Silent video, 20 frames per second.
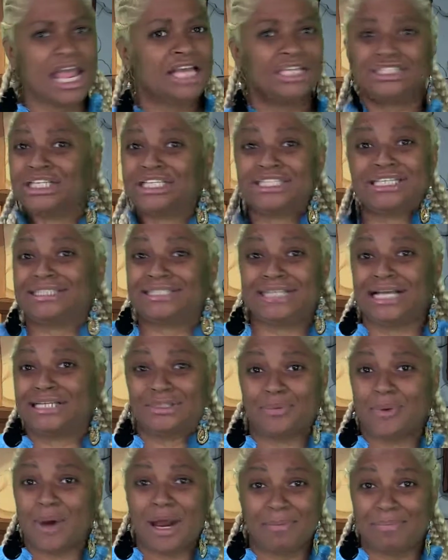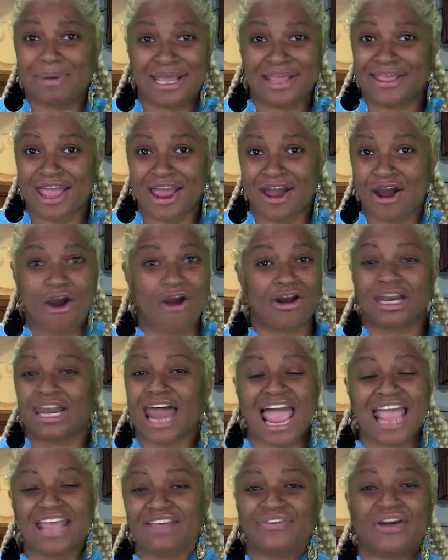She just doesn't want to be there. Her
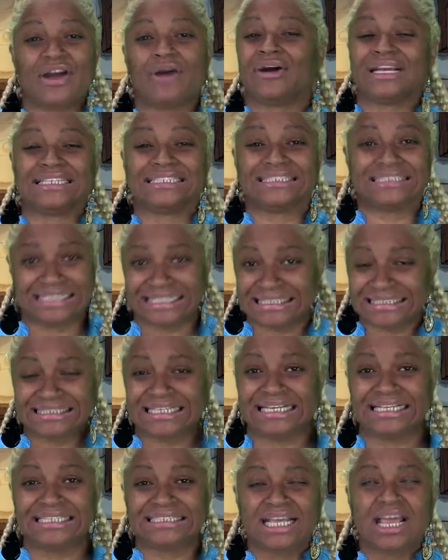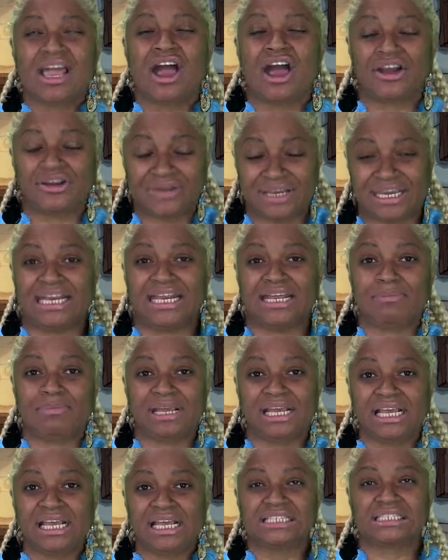life, her existence, are you kidding
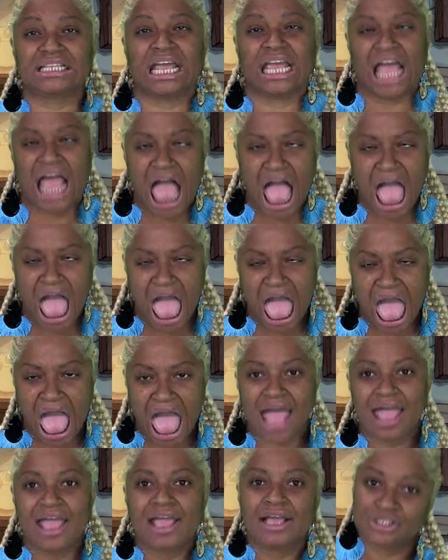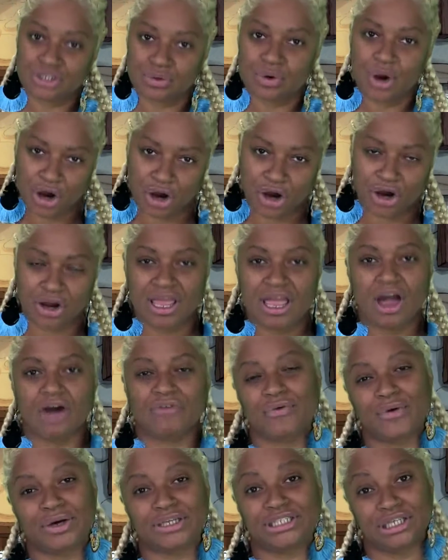me? It's like, to her, a
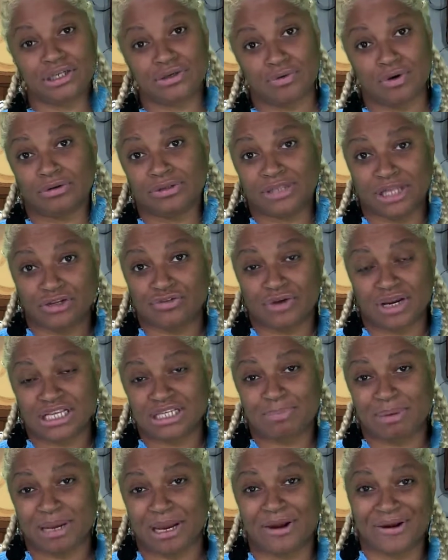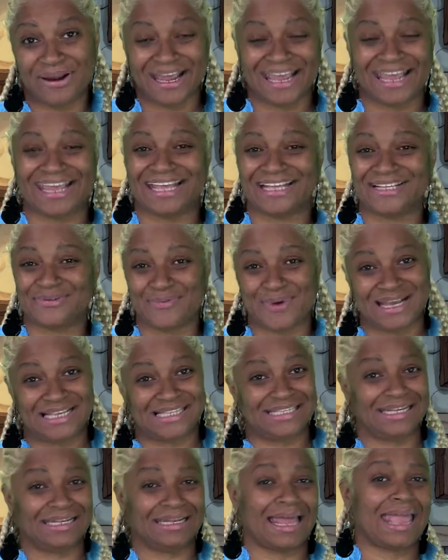14-year-old that drinks beer and gets
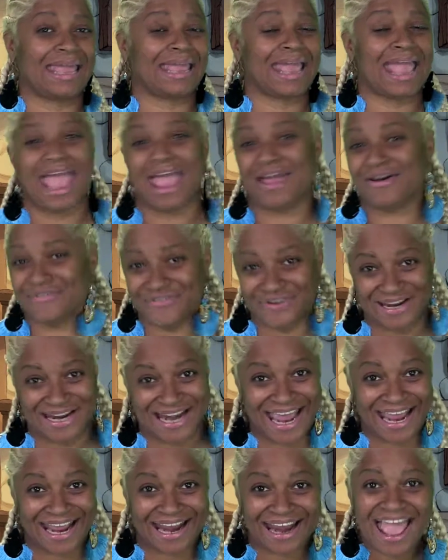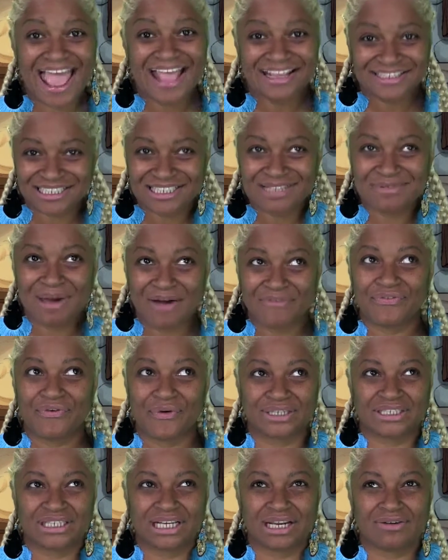wasted like every night. She's about
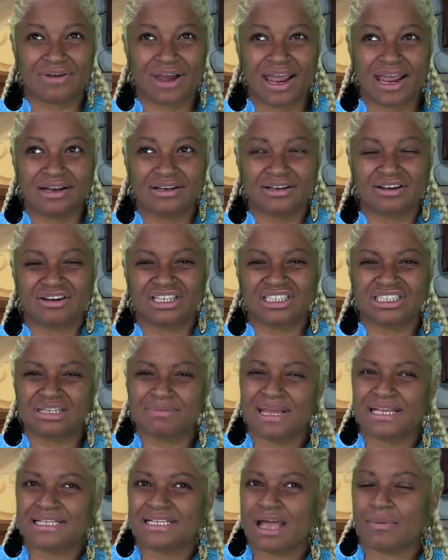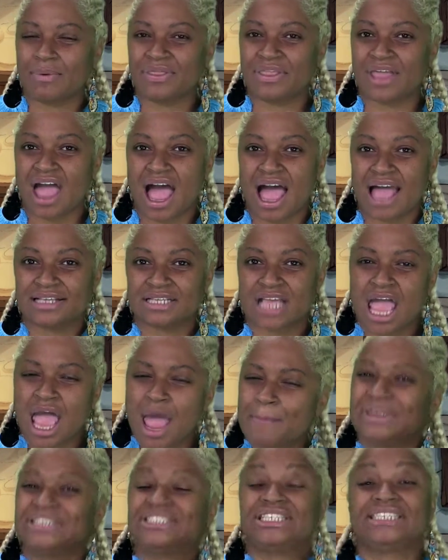14, right? No, because she makes out with guys.
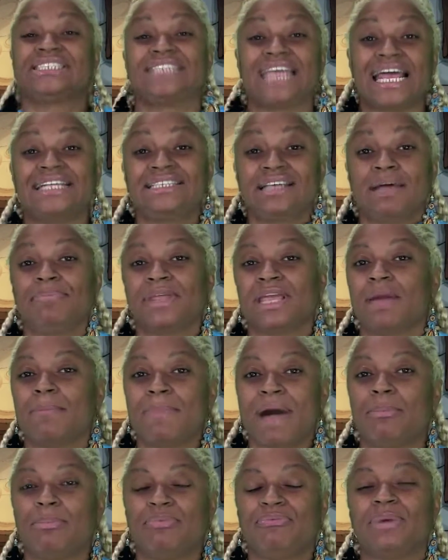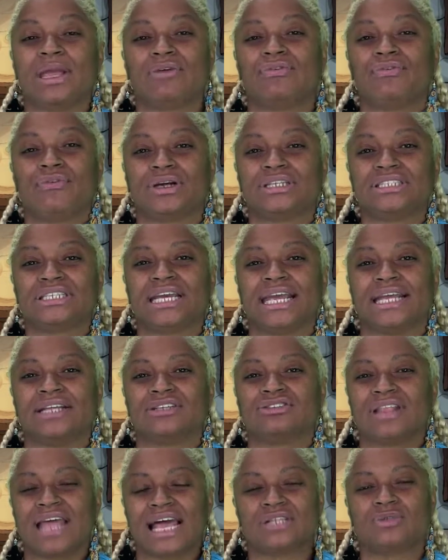But she said something about being 14,
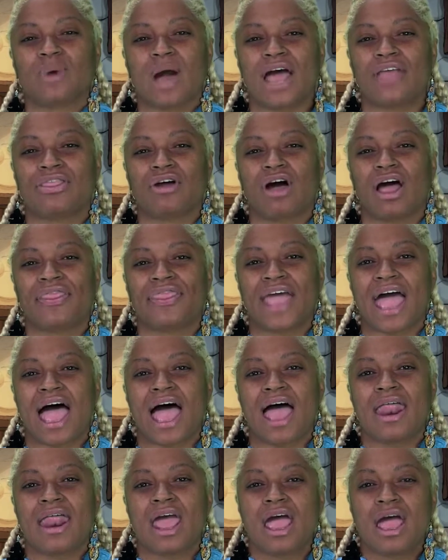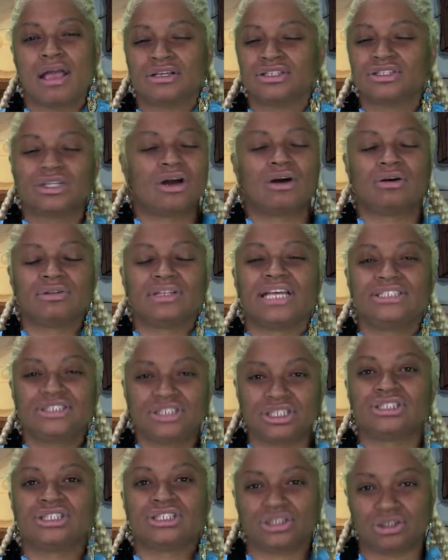so that's why I thought that. So let's
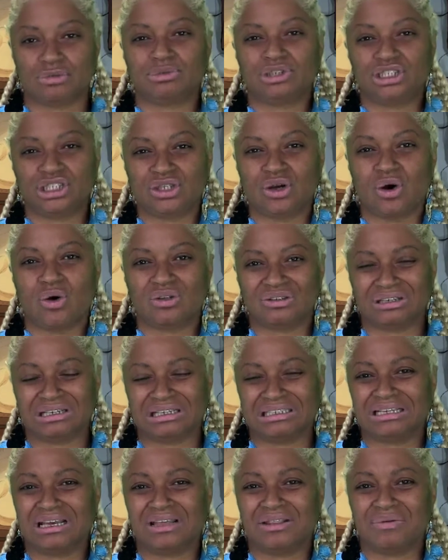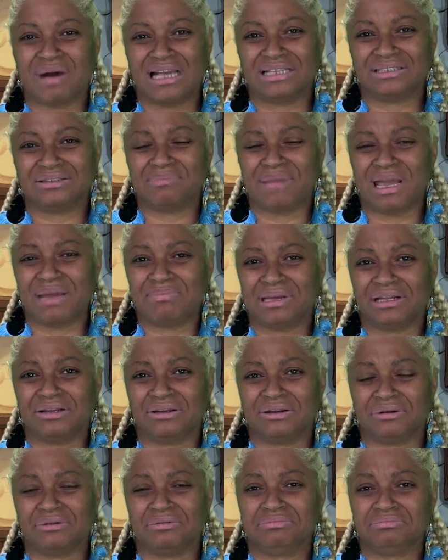just assume she's older, because otherwise it might be a
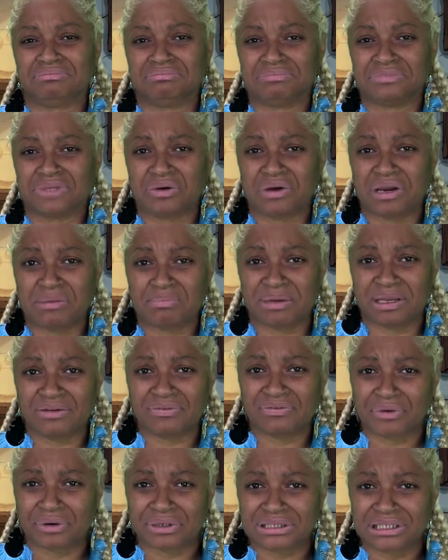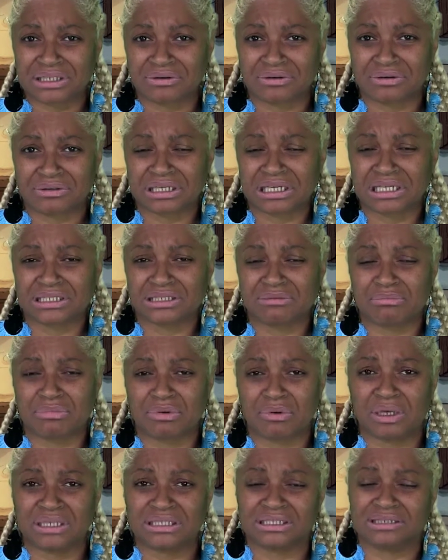little creepy. 14-year-olds kissing
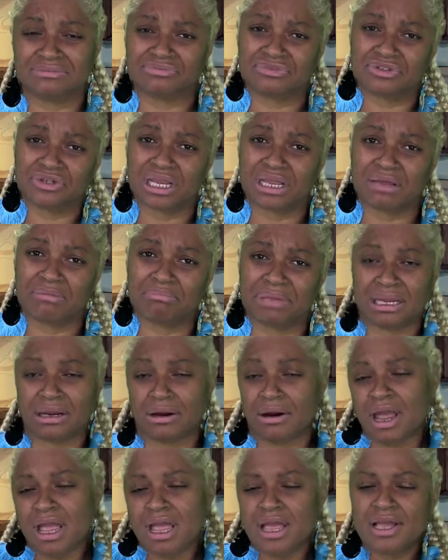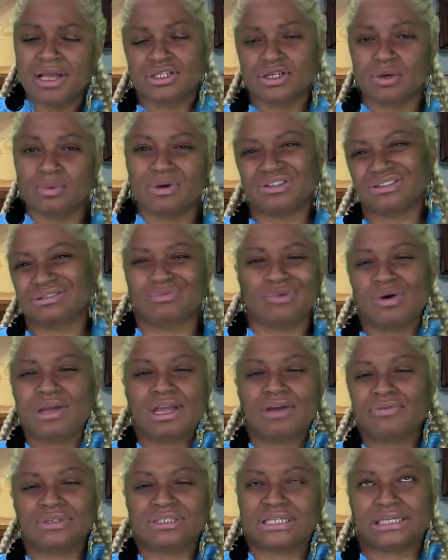boys and drinking beer. So we'll
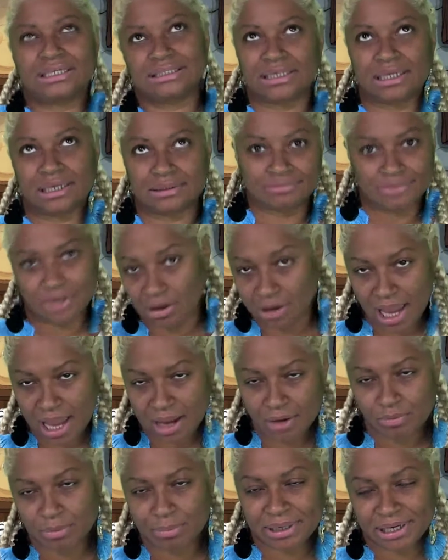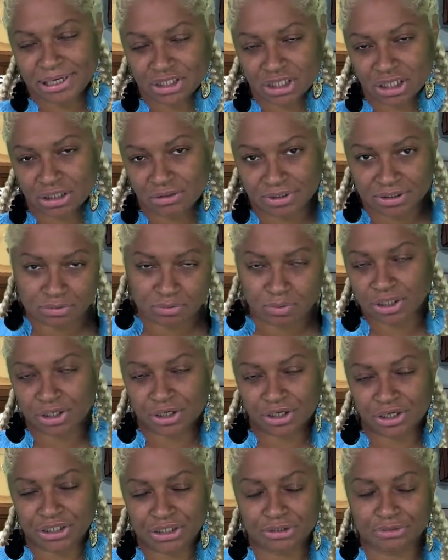give her 16, okay? We're being generous. What are you
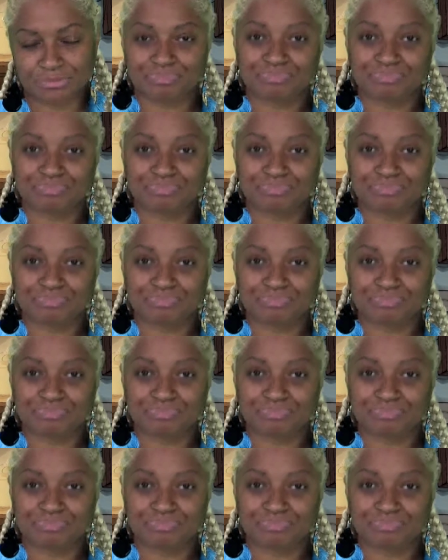going to do?